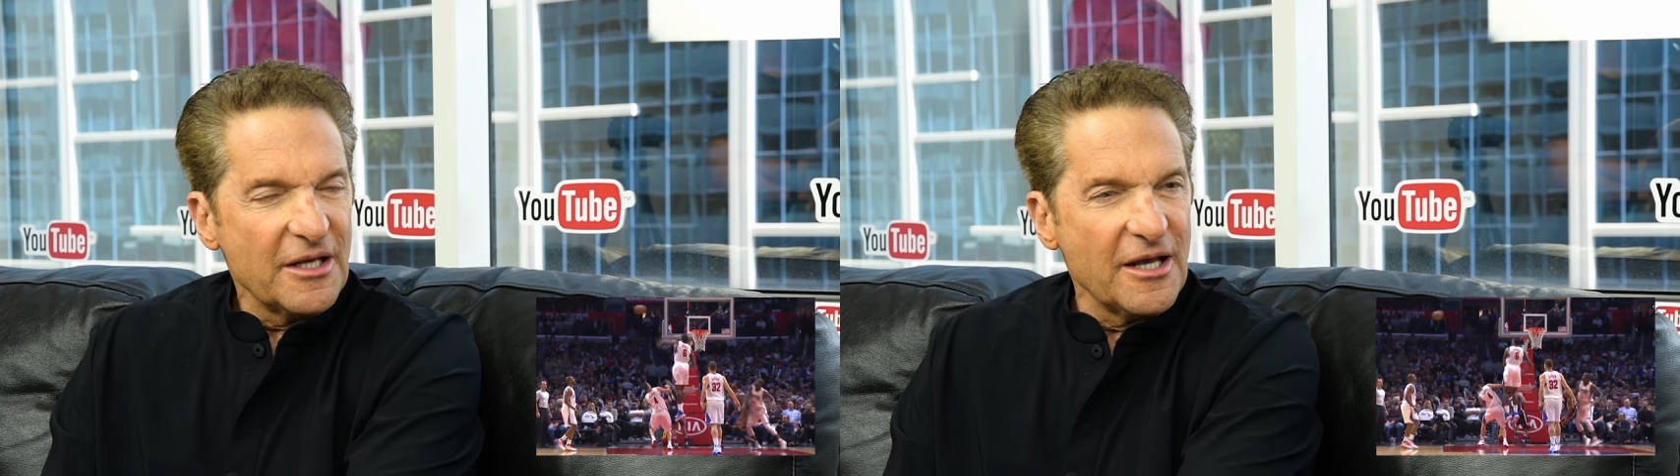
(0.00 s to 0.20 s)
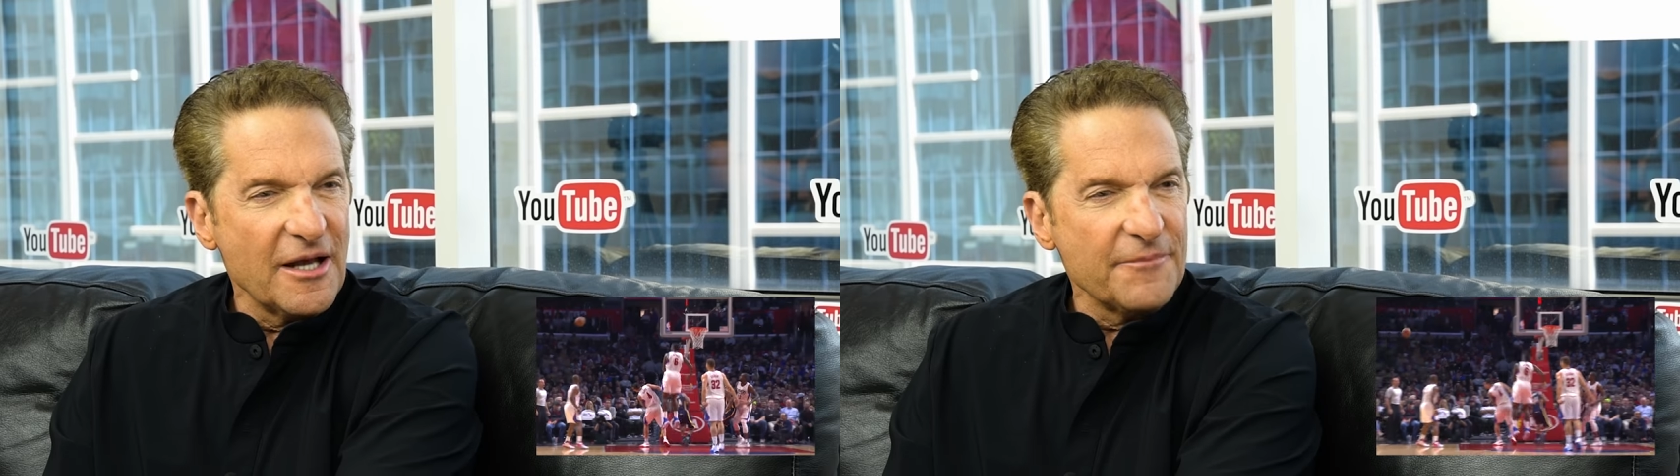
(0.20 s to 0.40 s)

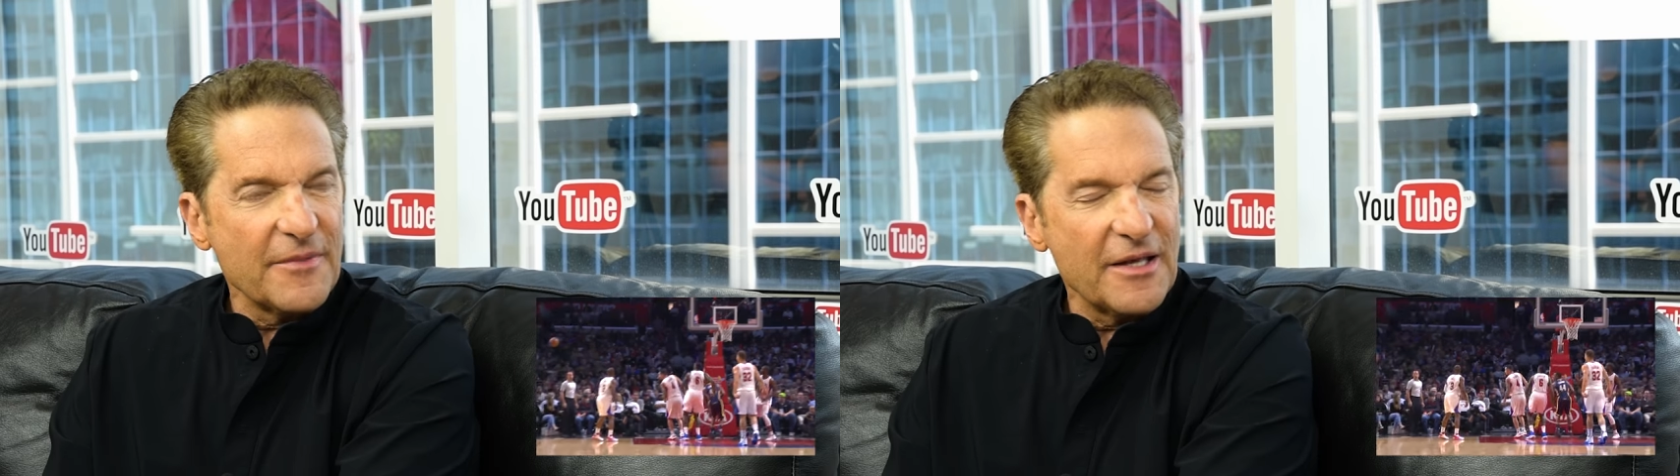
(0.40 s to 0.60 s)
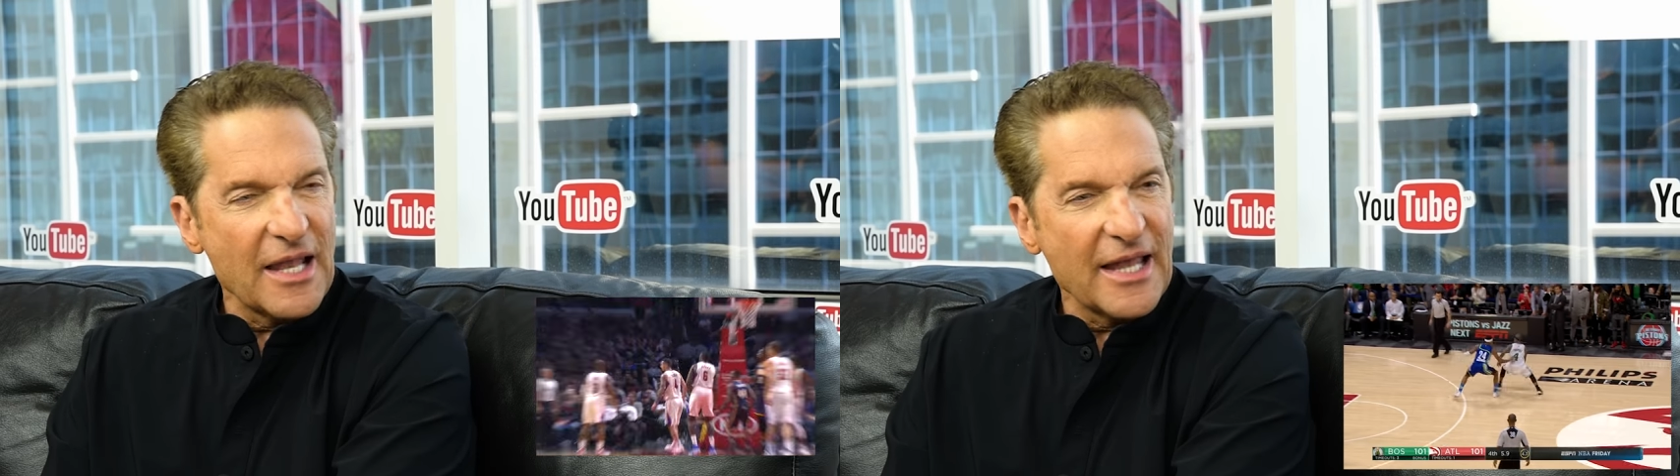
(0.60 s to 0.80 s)
I
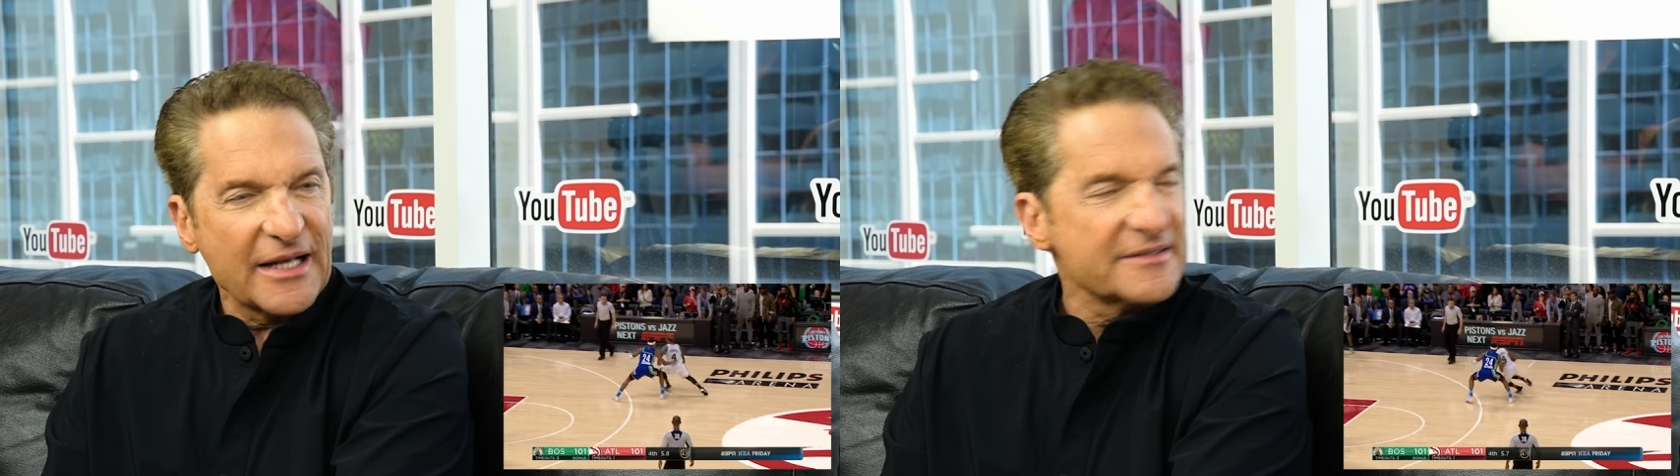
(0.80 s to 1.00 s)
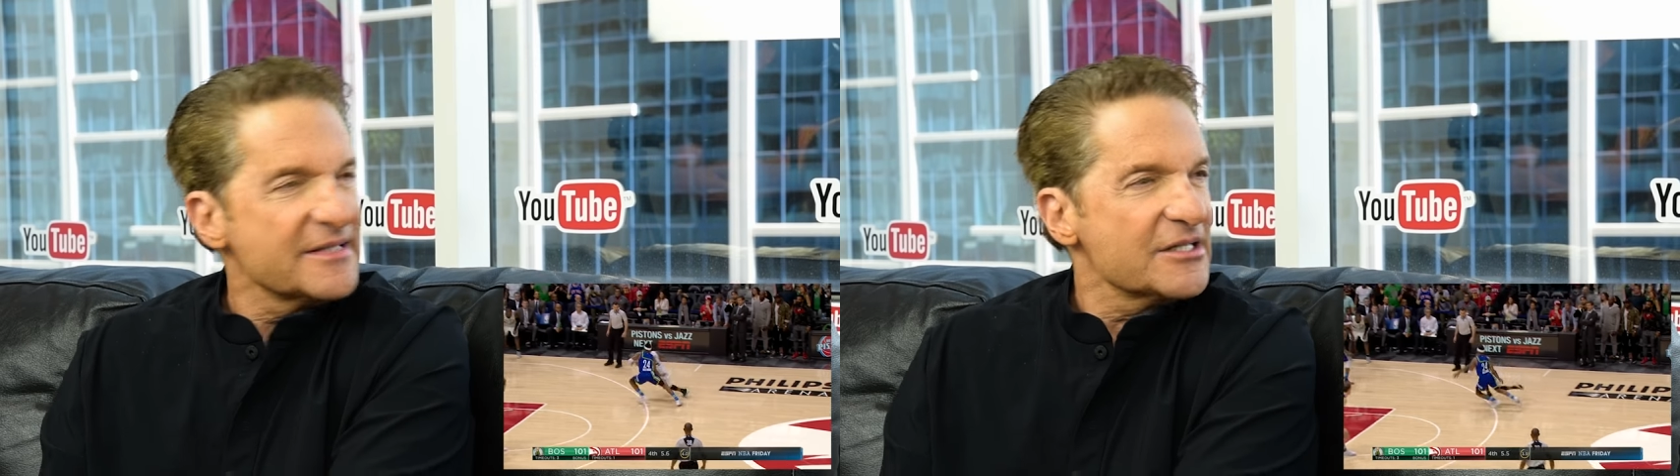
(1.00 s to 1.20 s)

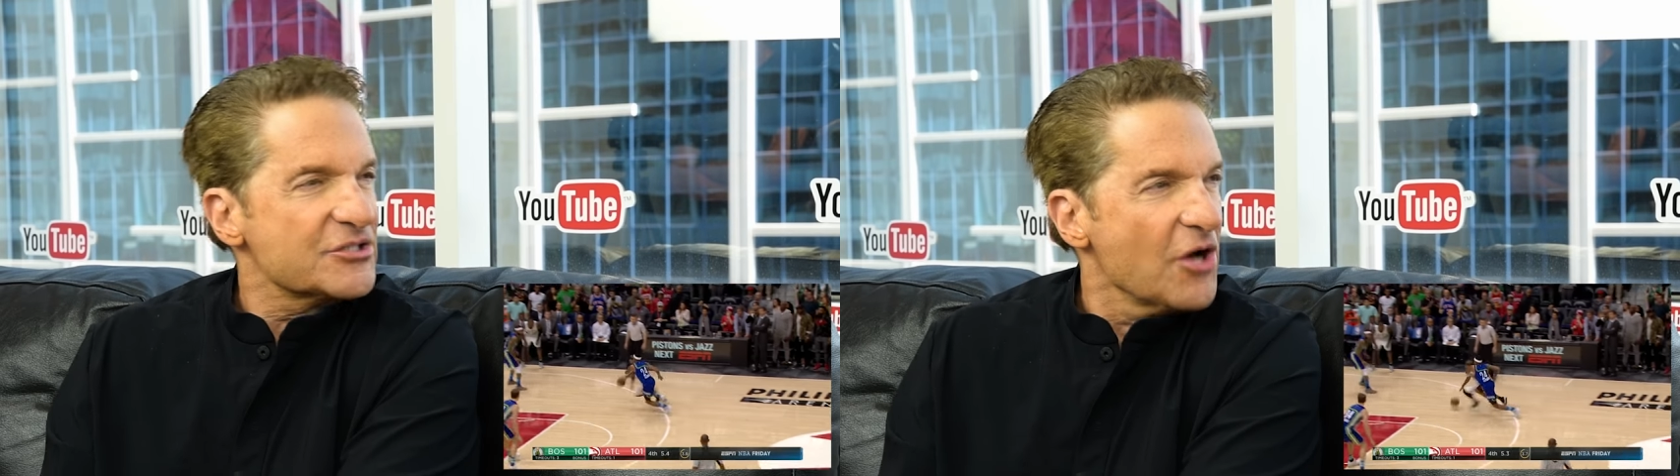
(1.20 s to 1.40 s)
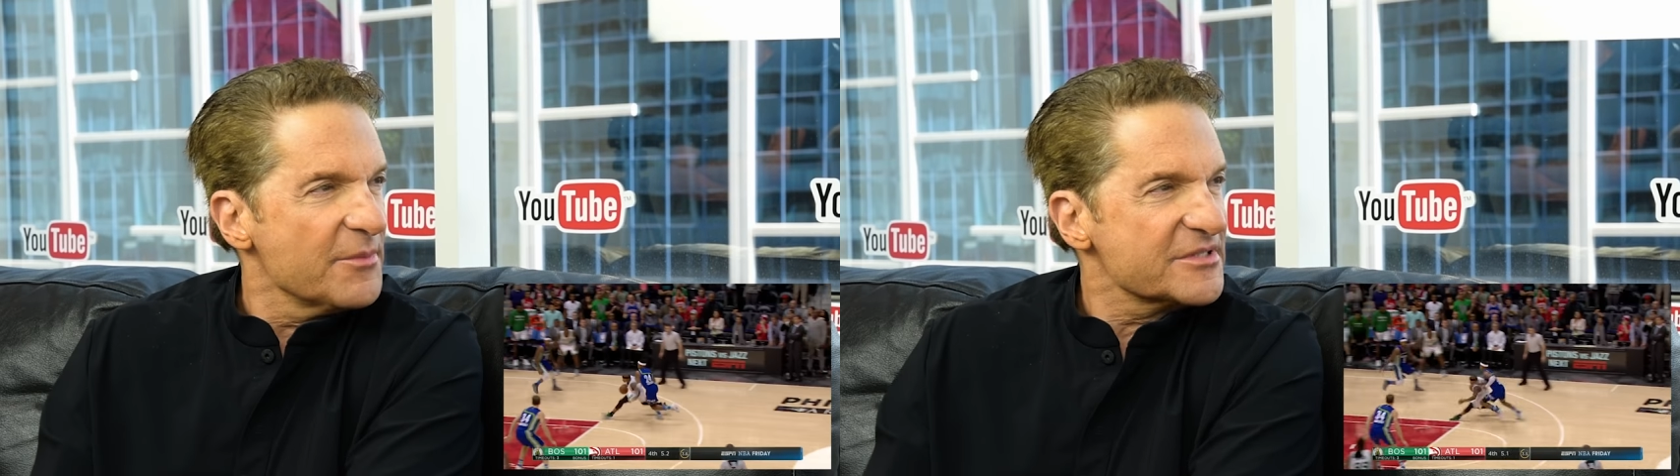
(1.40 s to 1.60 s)
like Isaiah
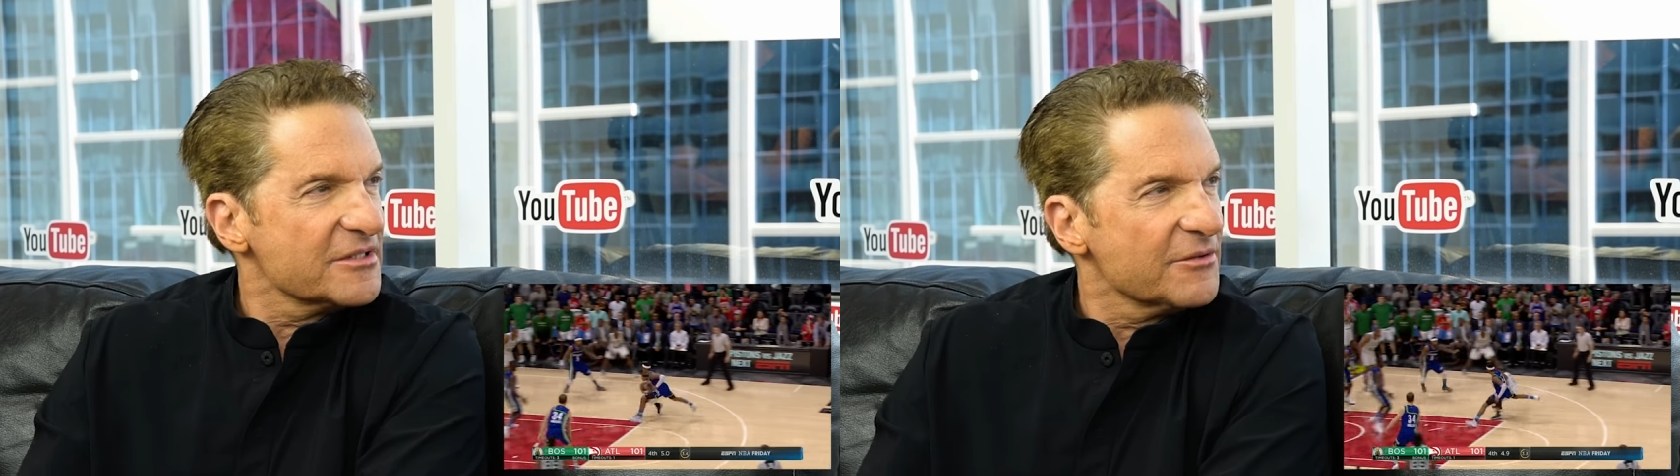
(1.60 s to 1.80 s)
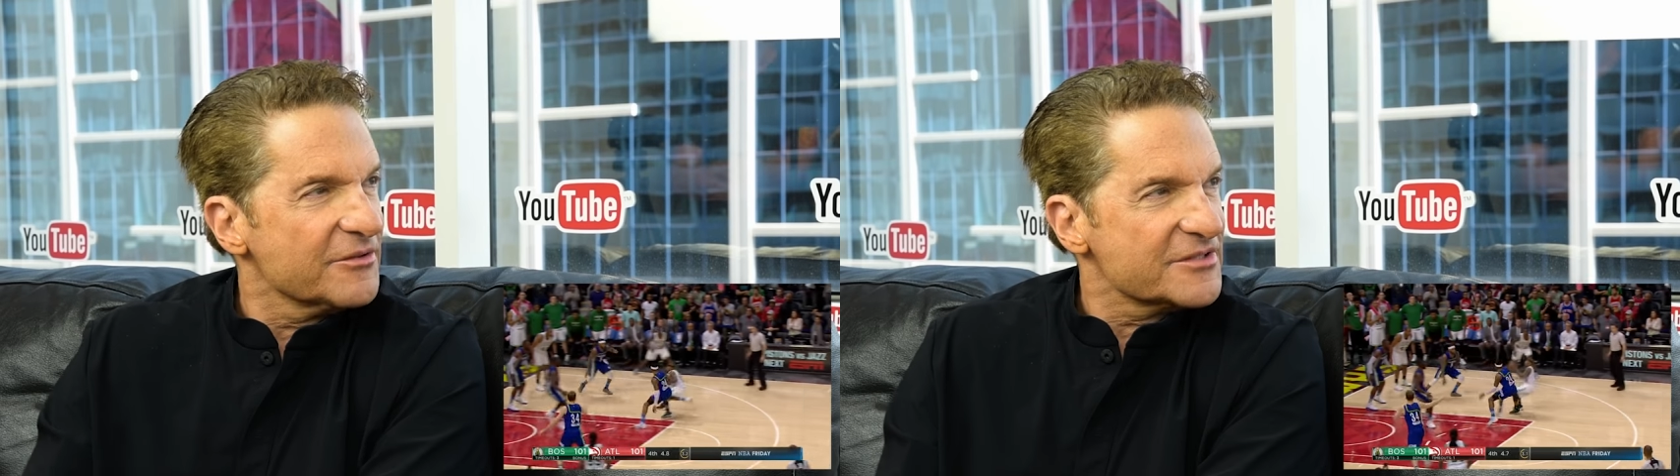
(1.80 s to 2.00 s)
Thomas
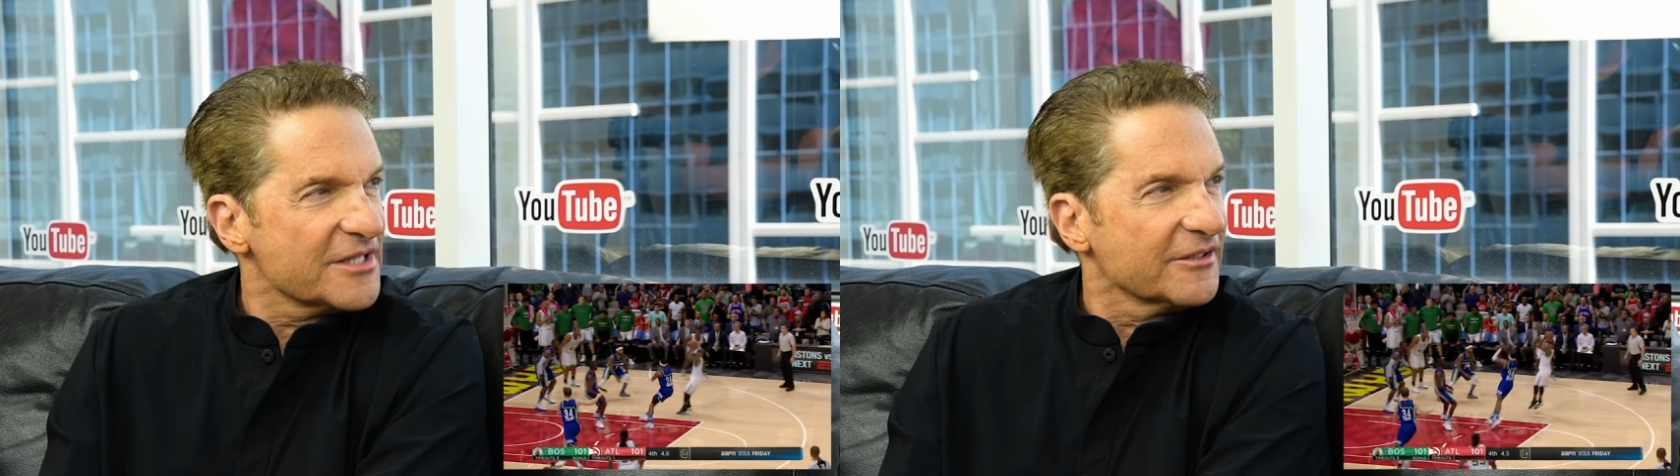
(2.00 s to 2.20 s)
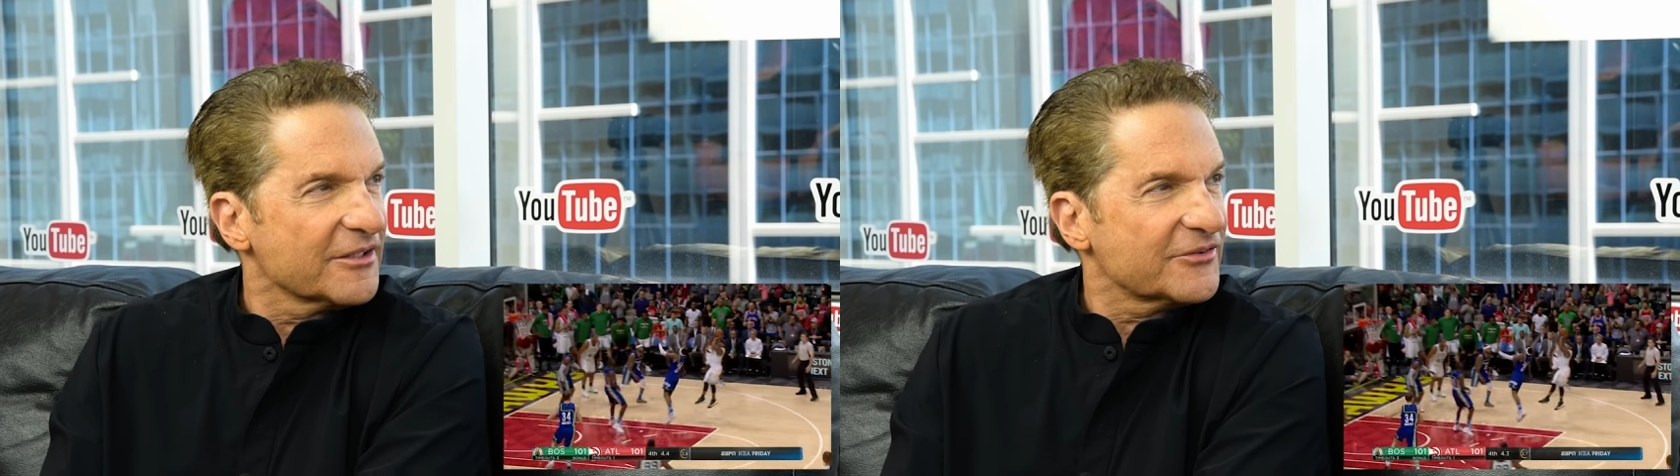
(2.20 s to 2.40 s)
in the
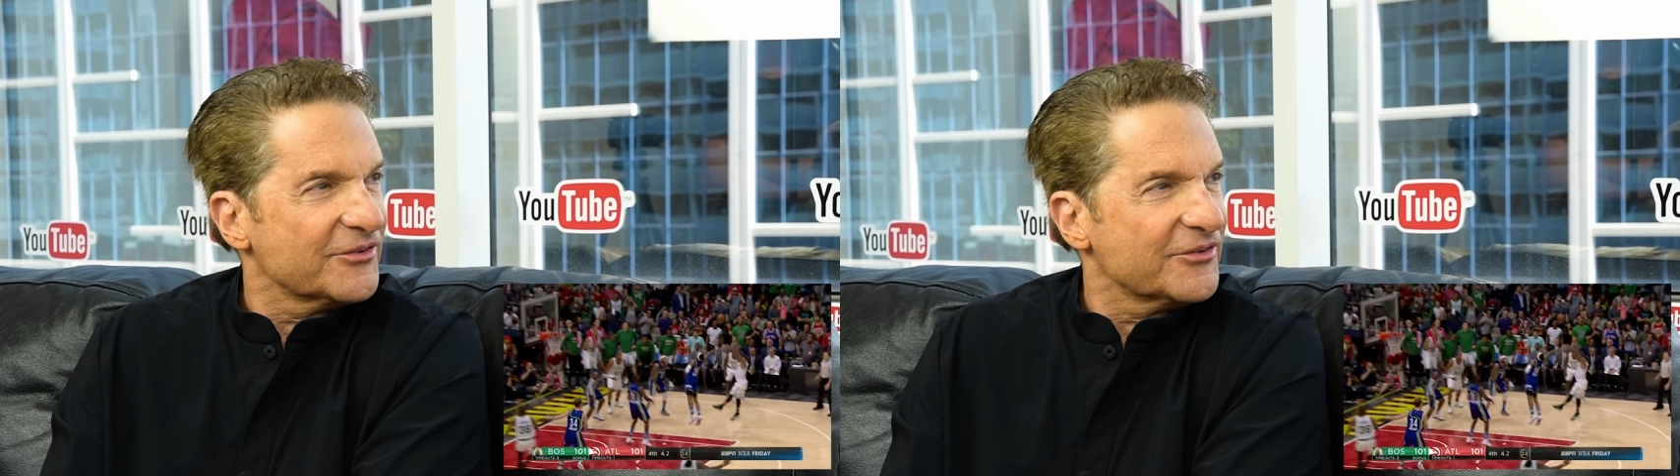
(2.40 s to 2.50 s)
Celtics.